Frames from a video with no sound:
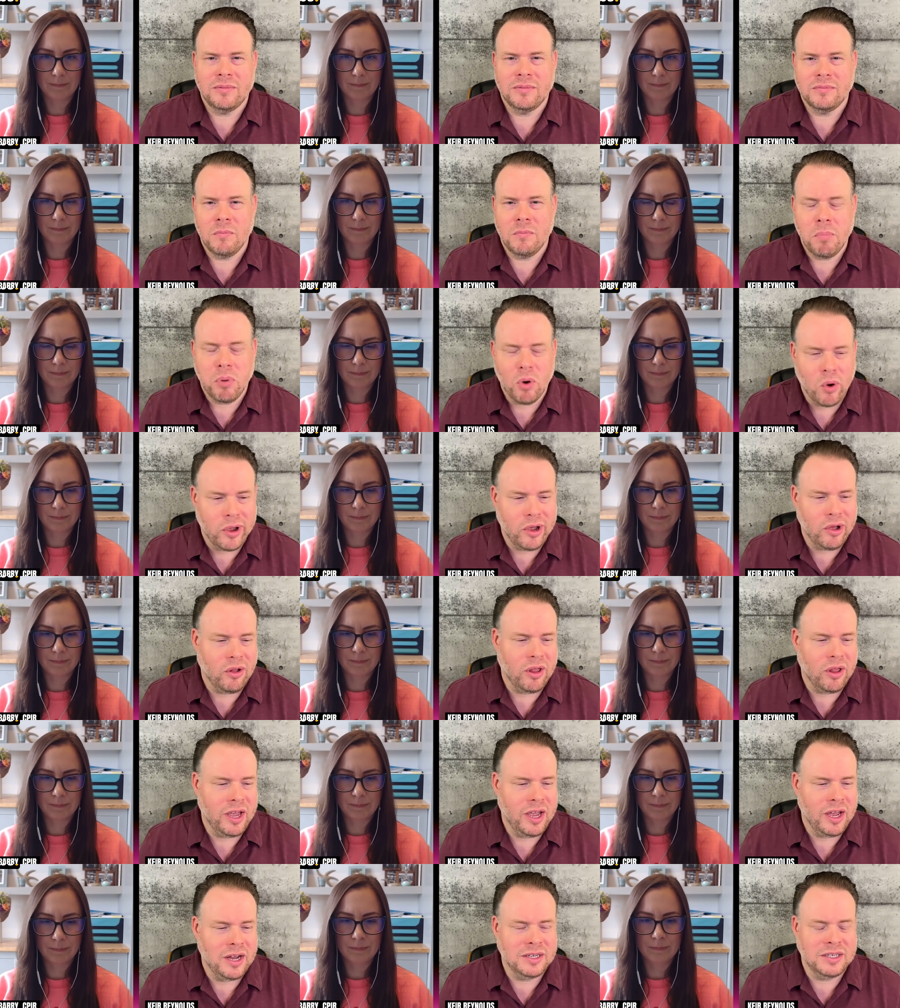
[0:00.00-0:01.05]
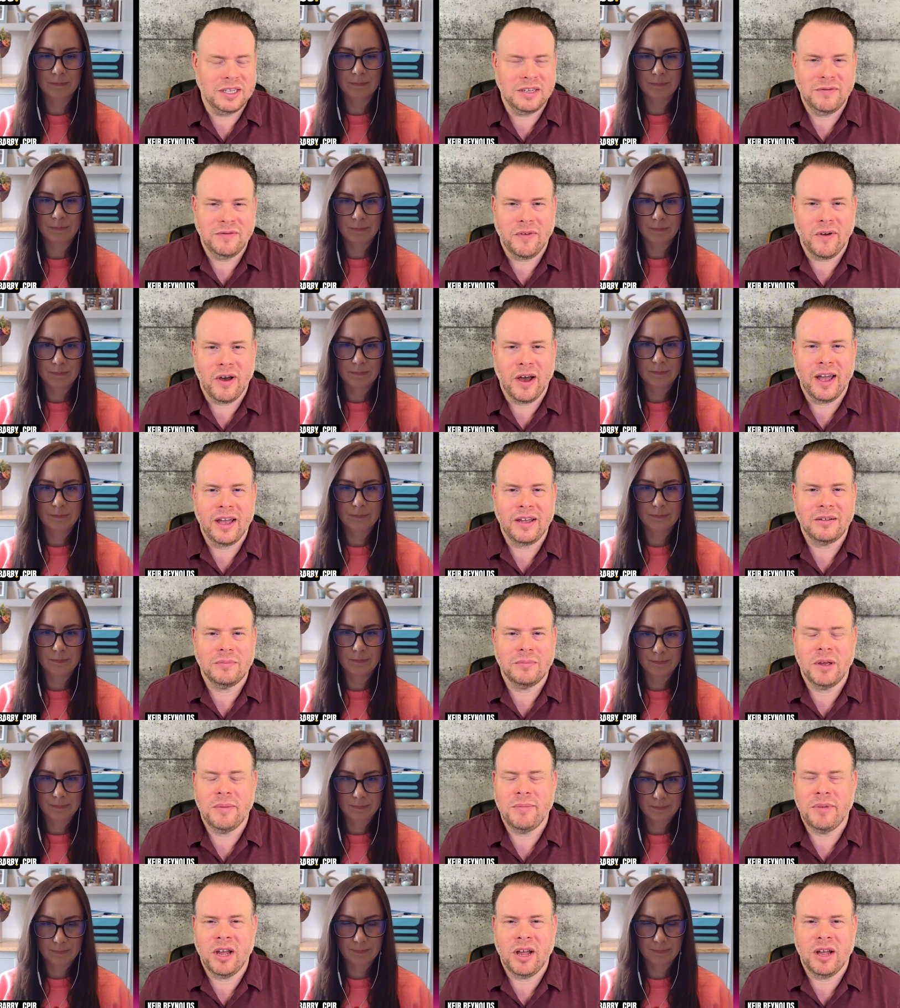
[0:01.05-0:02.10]
Speaker 1: Boil and DeFi.
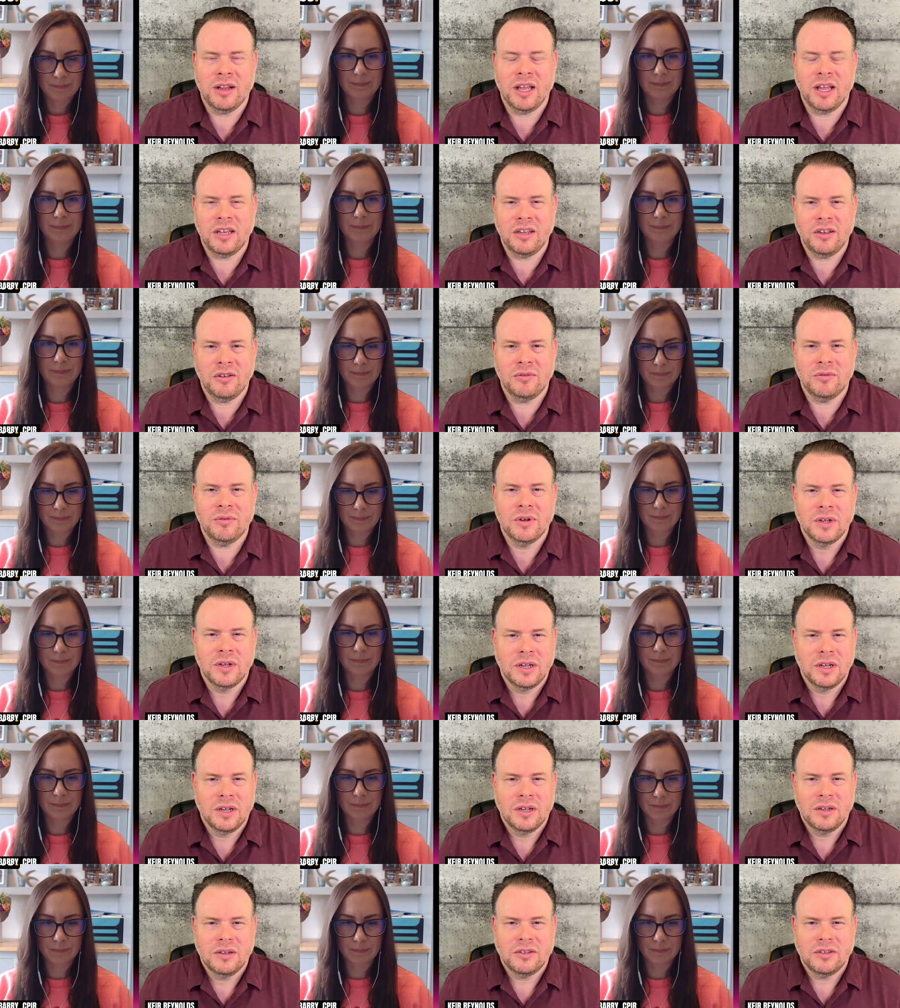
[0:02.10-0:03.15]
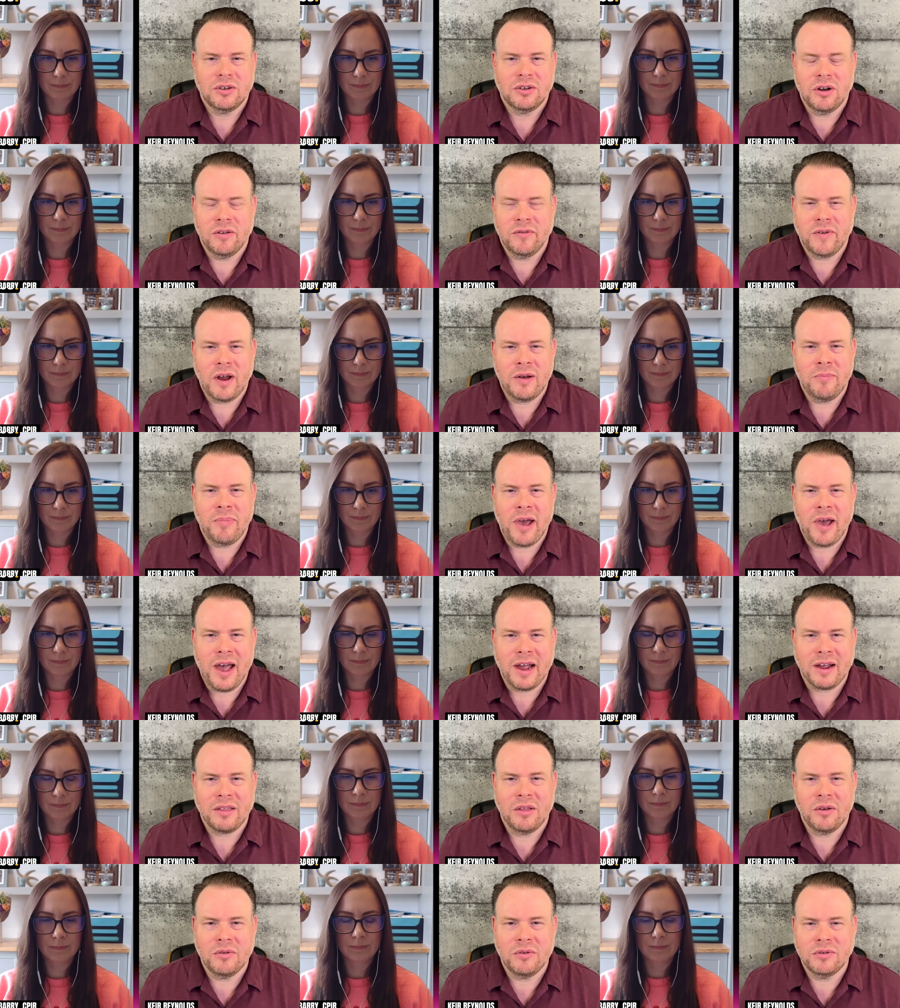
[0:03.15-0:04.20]
Maybe I let you sort of
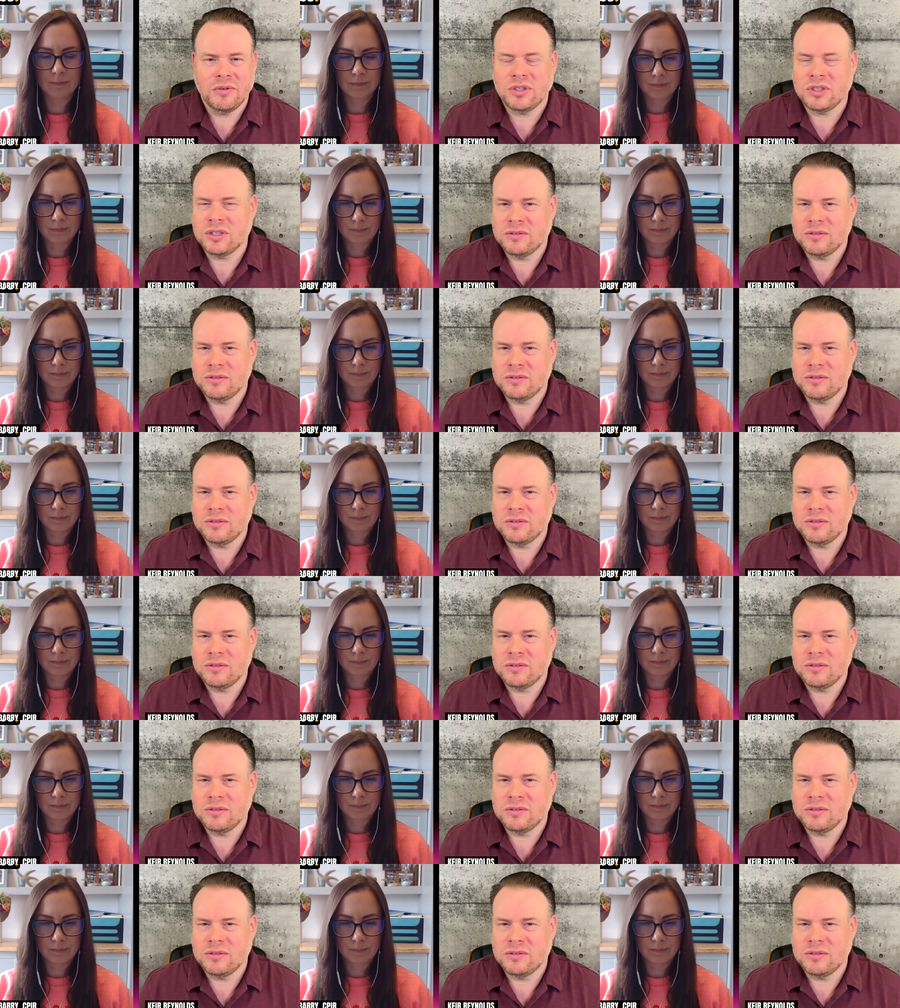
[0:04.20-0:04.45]
unpack those,